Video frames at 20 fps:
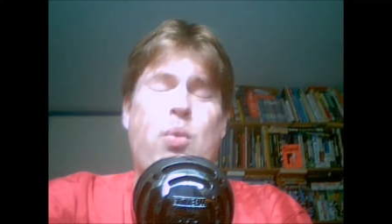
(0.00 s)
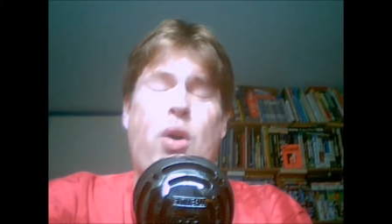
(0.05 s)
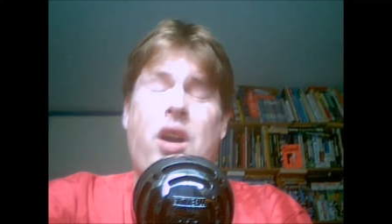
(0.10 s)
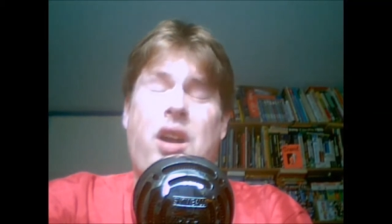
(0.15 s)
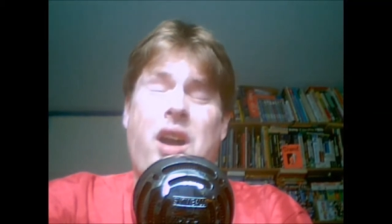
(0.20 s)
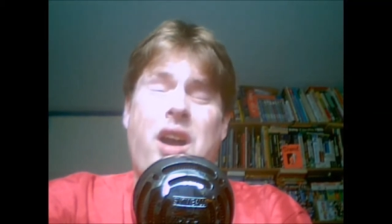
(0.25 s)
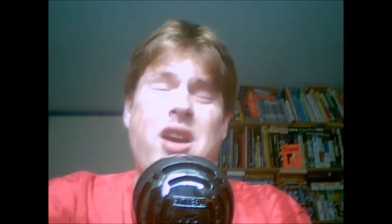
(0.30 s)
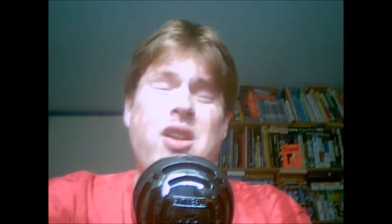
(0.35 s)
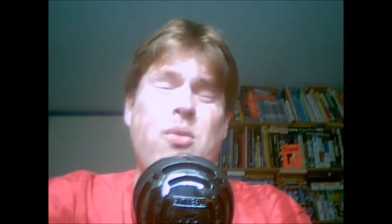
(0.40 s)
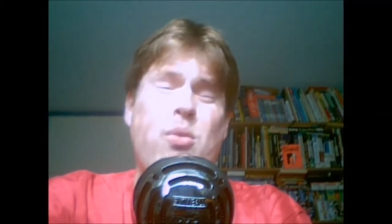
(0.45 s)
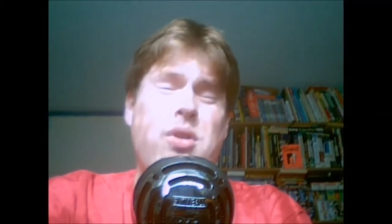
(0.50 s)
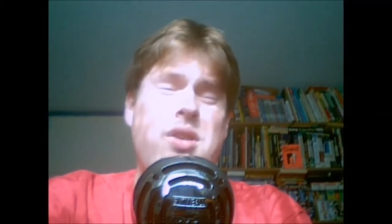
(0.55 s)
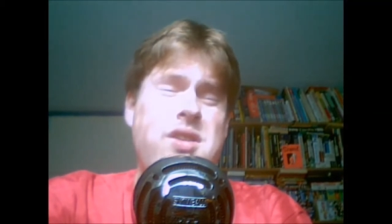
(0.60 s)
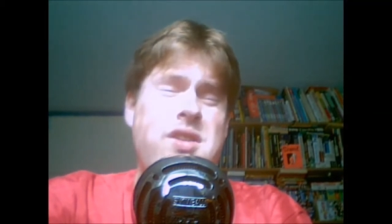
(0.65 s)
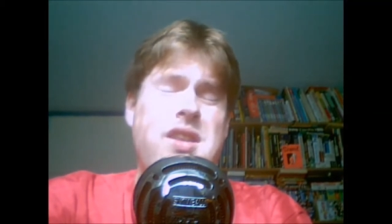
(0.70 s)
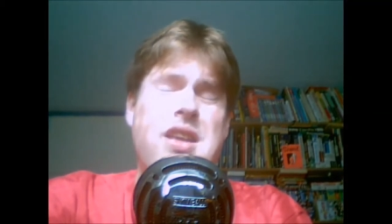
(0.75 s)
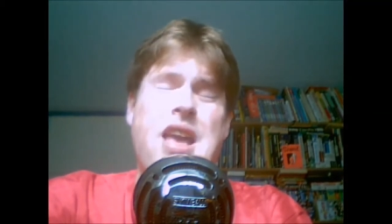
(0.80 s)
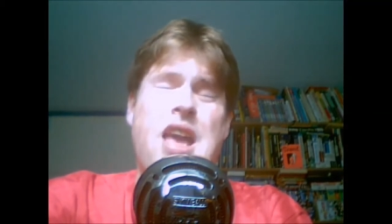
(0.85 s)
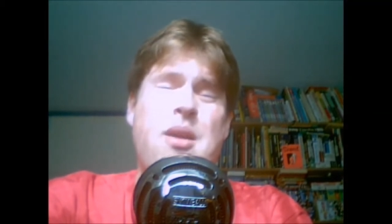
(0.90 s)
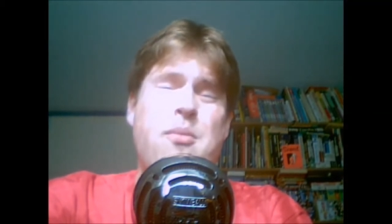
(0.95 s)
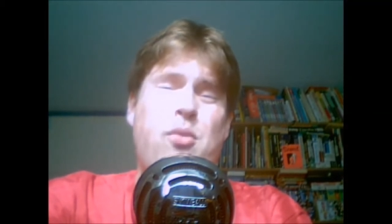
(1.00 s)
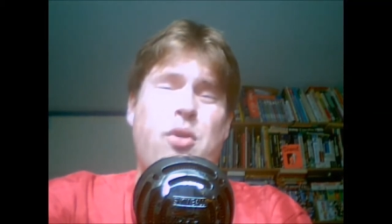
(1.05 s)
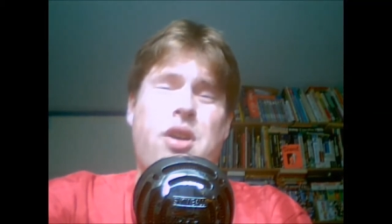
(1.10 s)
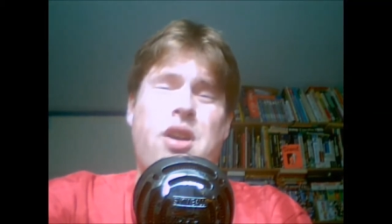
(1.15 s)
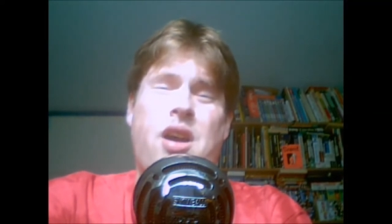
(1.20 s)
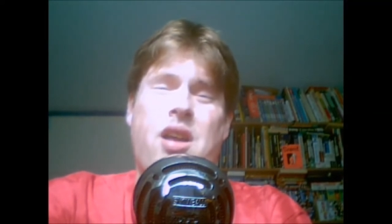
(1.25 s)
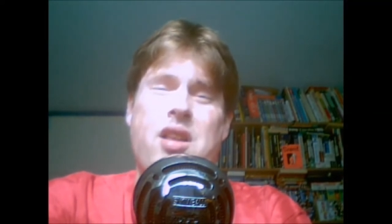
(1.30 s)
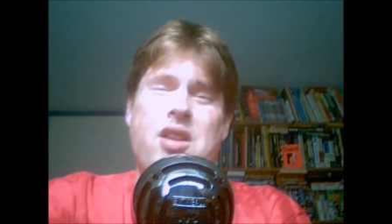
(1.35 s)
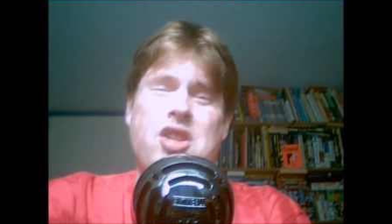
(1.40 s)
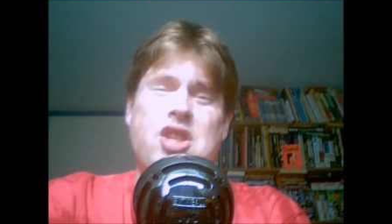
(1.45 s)
kind of wanted the Game Boy
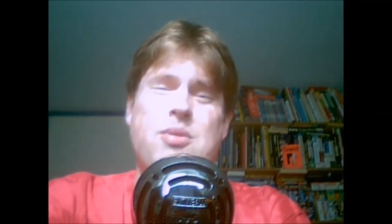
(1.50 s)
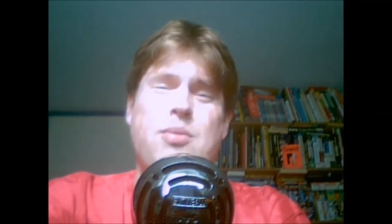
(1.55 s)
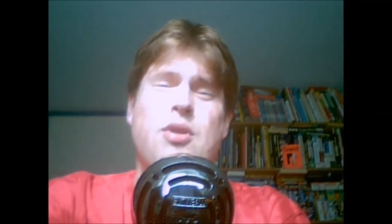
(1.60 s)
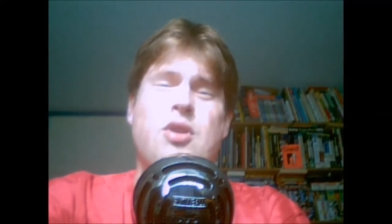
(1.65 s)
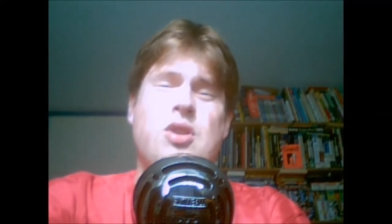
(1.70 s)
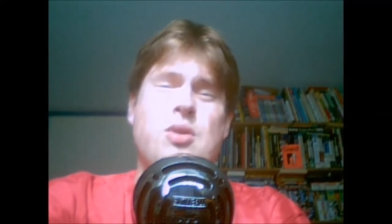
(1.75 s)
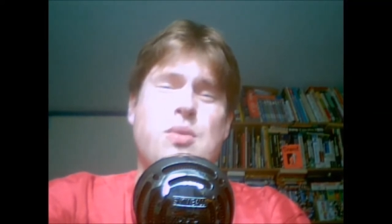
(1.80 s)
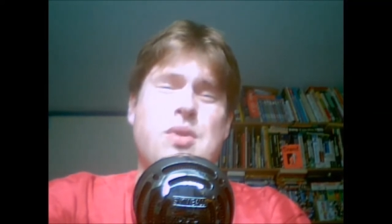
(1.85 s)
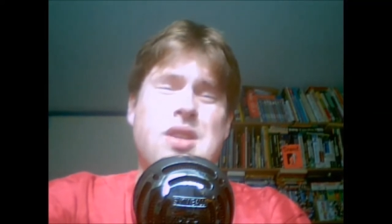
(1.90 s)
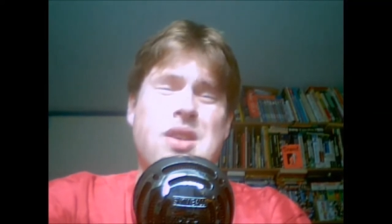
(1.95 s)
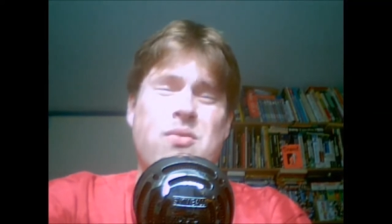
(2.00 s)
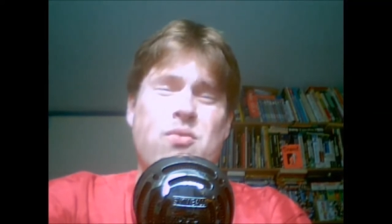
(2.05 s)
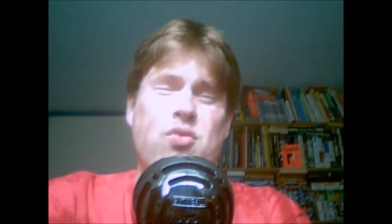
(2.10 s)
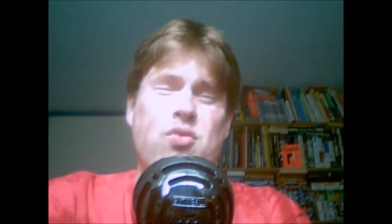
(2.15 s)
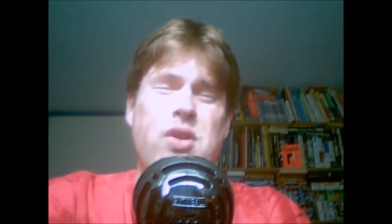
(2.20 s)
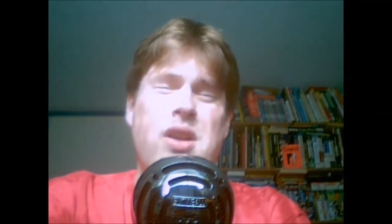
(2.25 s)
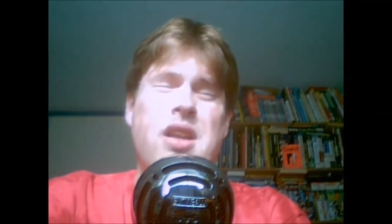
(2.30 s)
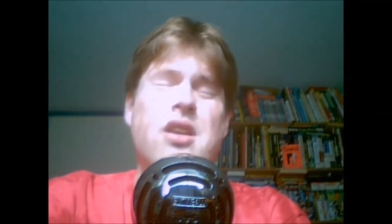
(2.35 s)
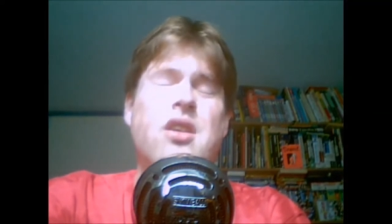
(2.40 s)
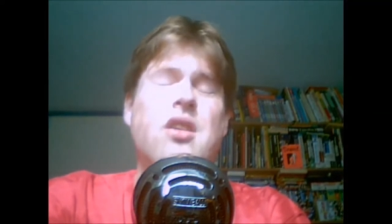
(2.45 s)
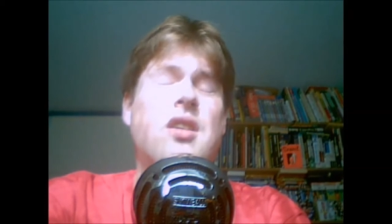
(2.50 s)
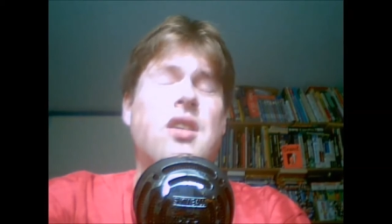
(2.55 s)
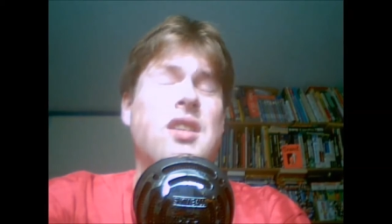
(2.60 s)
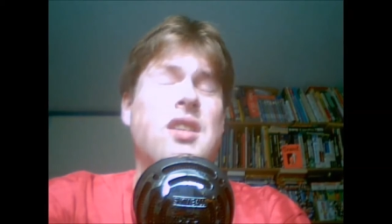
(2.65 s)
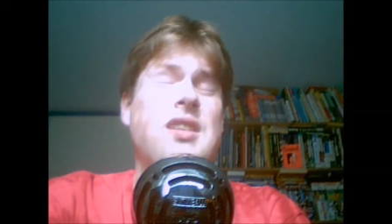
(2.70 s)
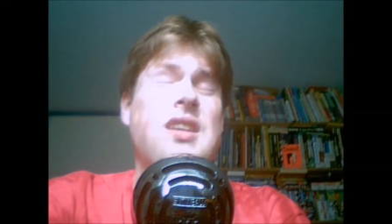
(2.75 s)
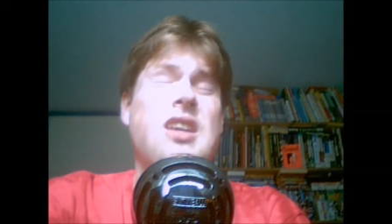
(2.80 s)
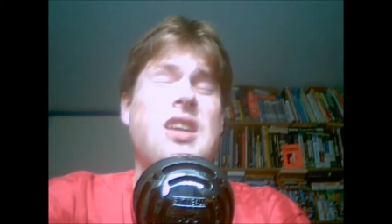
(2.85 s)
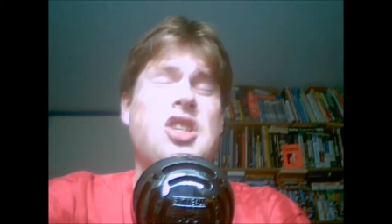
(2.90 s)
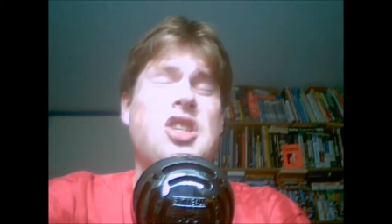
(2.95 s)
Color just because it was in really good
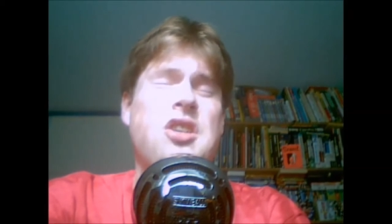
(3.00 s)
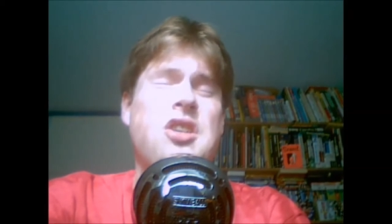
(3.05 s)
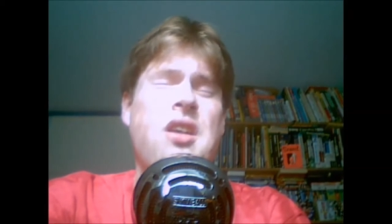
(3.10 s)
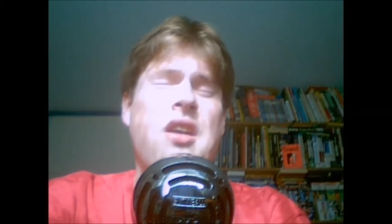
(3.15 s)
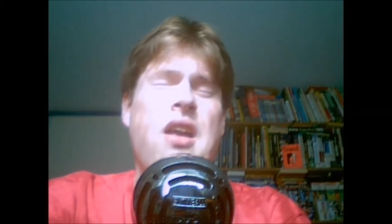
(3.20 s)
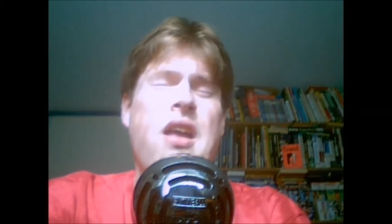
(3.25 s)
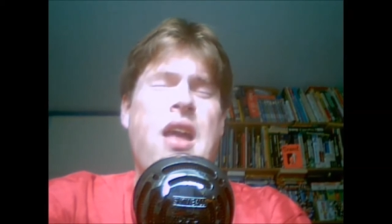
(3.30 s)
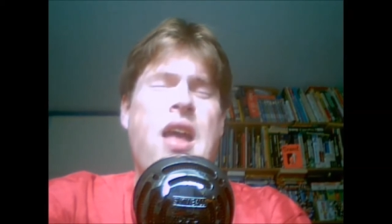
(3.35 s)
condition,